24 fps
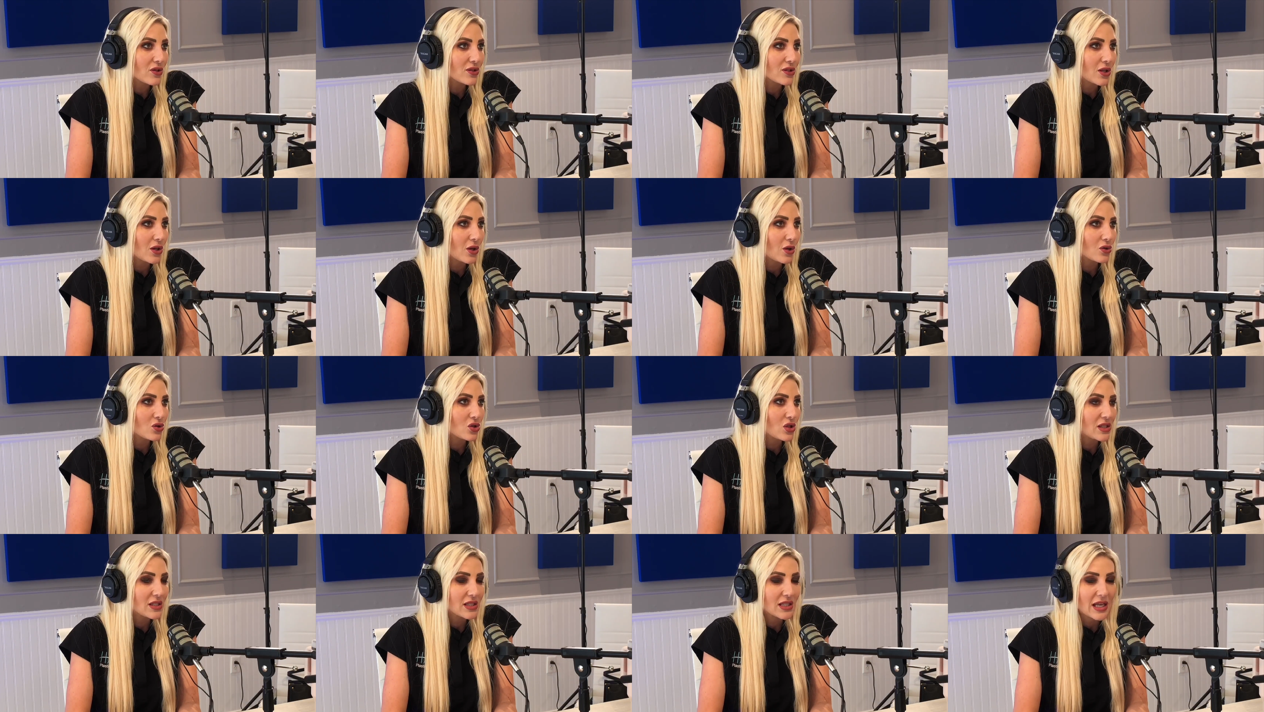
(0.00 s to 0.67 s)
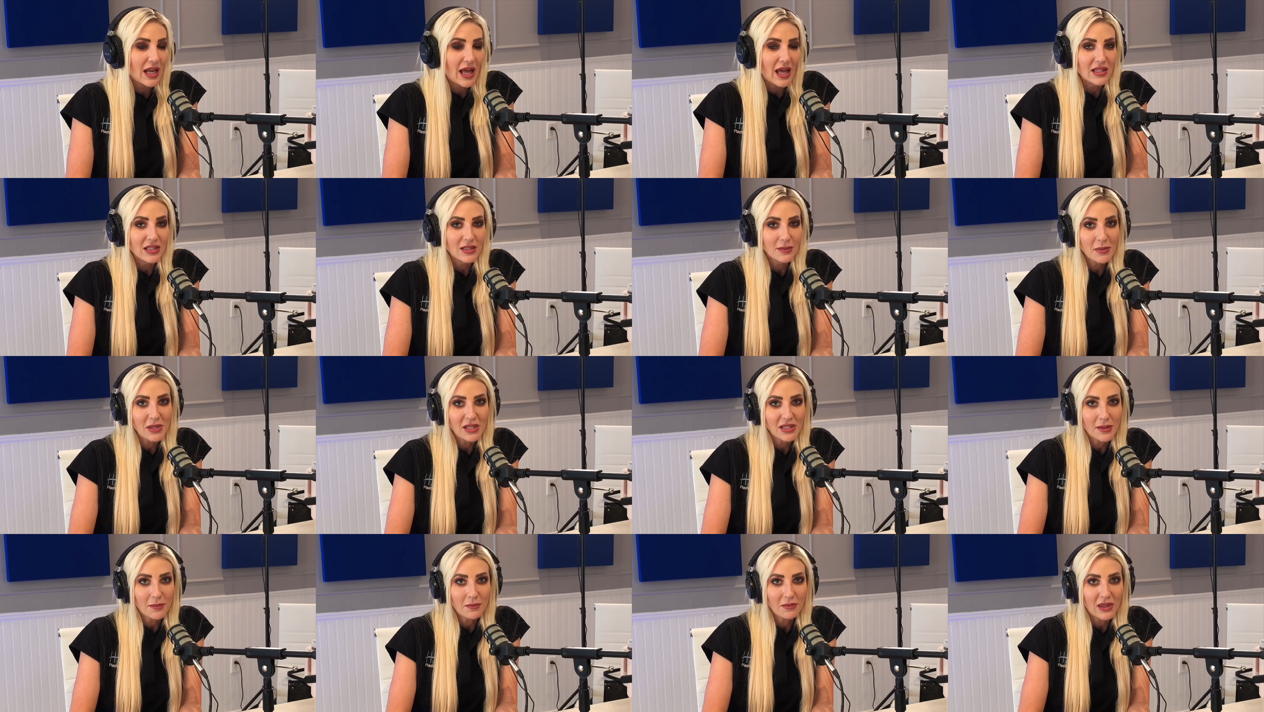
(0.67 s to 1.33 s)
So she's going to ask
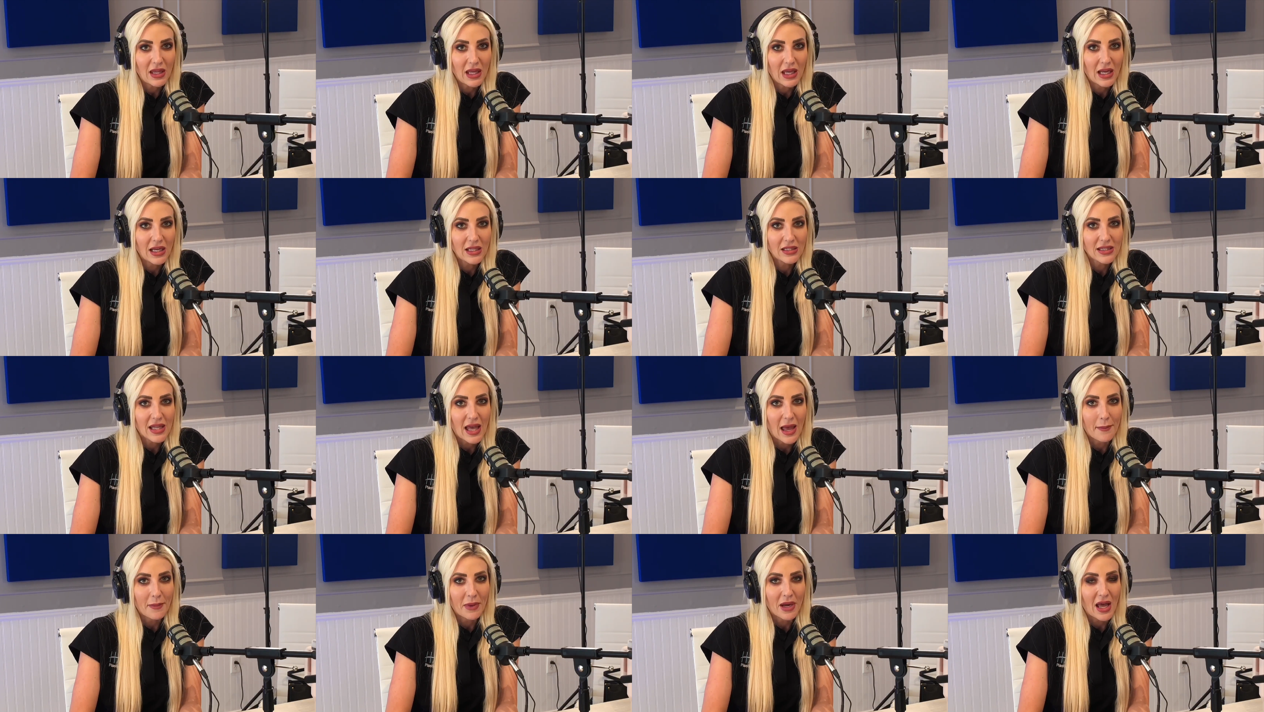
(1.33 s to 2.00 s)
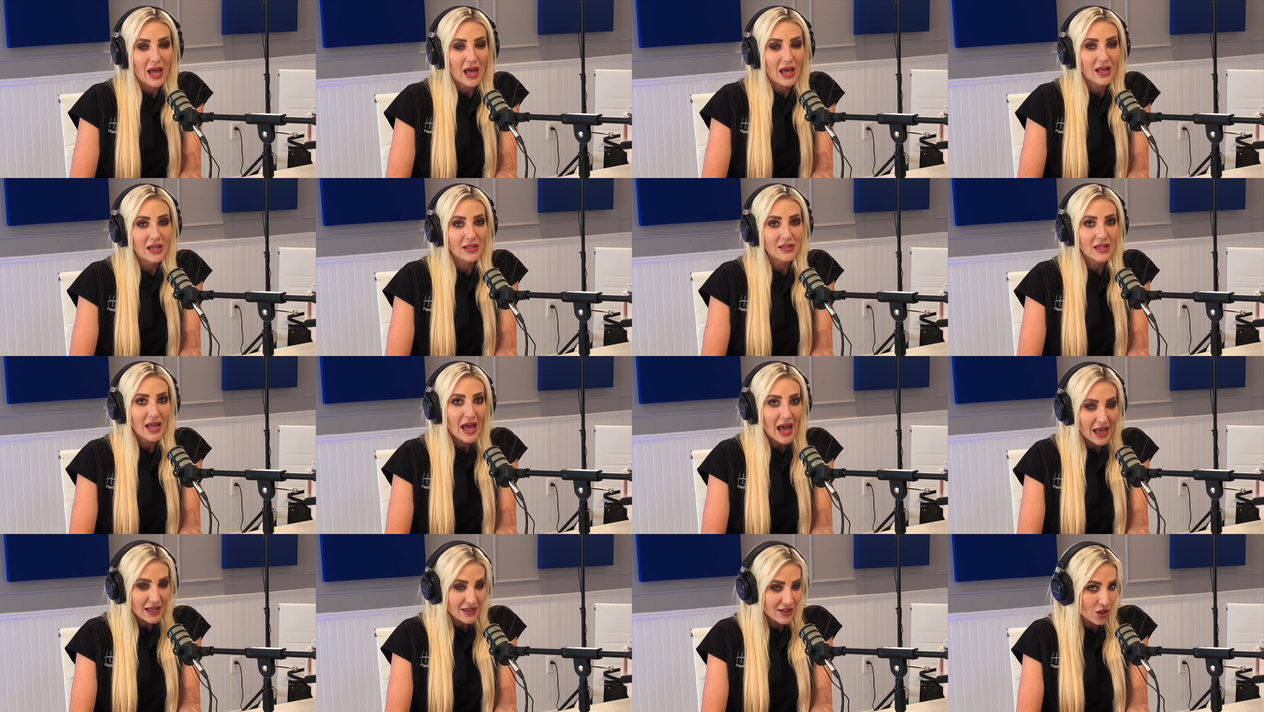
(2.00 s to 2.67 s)
me some things, I'm going to
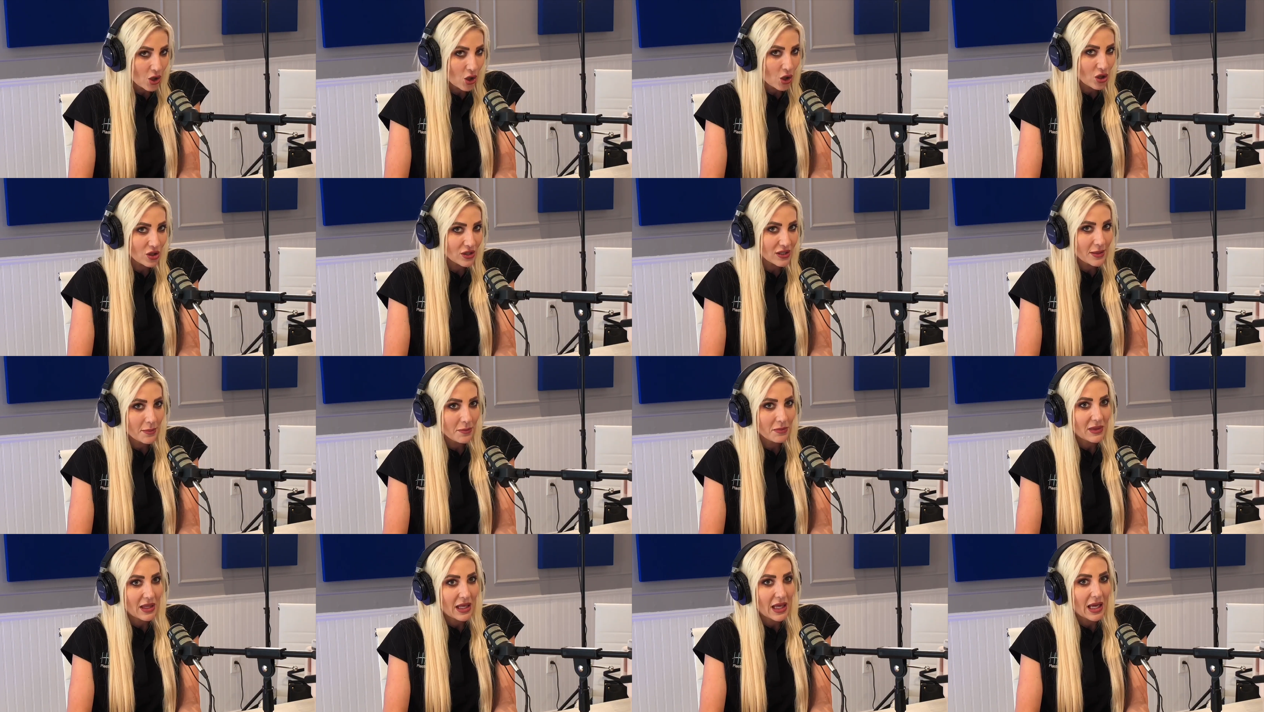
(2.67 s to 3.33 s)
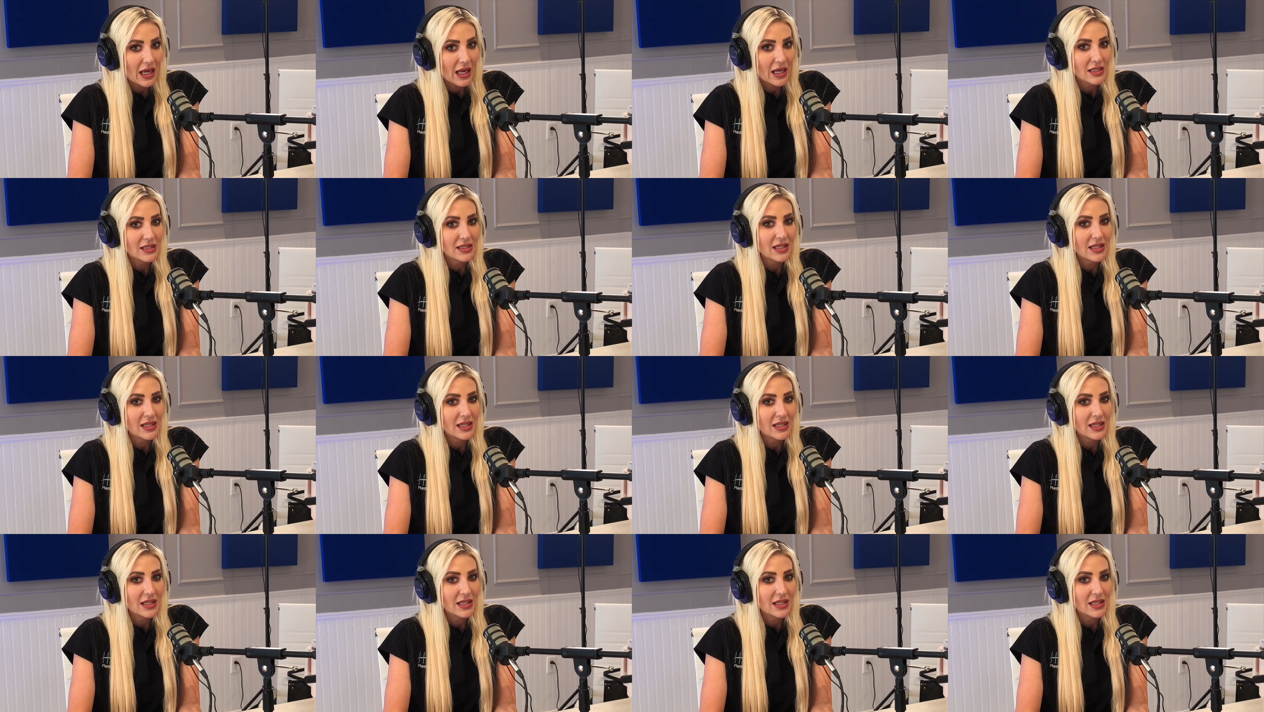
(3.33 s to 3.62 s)
ask her some things,